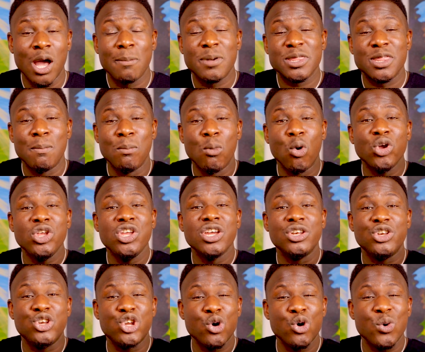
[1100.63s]
But the more you
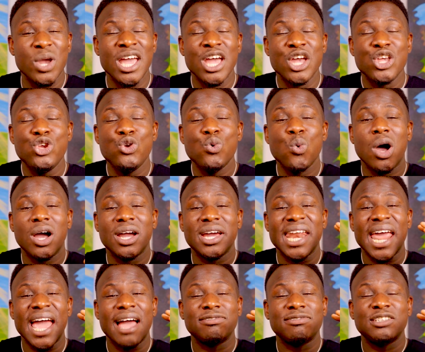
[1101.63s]
do it, you are going
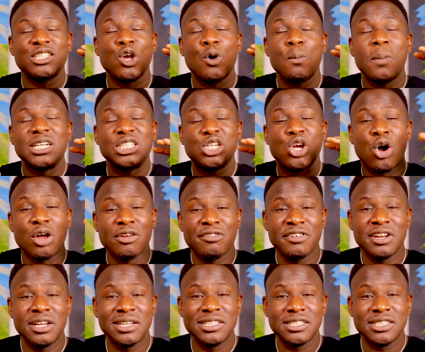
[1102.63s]
to have so much
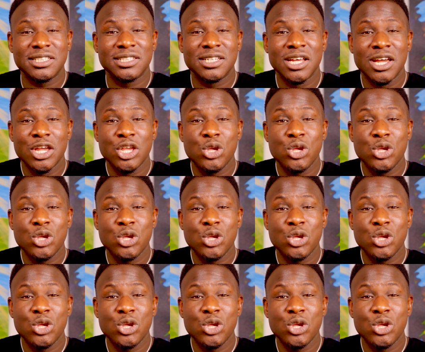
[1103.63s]
confidence.